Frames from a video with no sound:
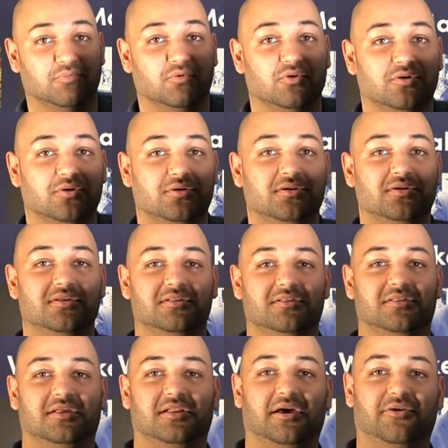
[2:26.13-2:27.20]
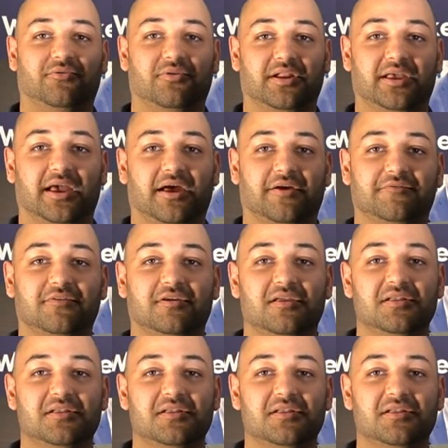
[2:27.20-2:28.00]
more than I already have.